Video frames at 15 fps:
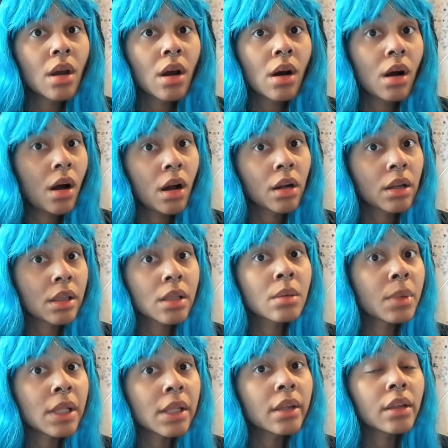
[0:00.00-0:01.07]
hardly
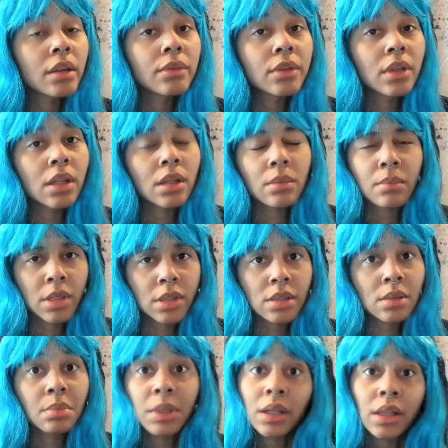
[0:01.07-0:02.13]
believed, and it
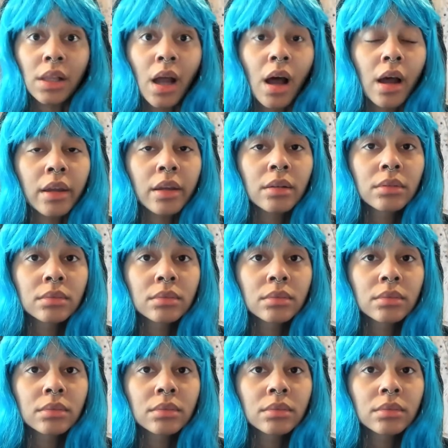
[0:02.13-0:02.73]
must be a lie.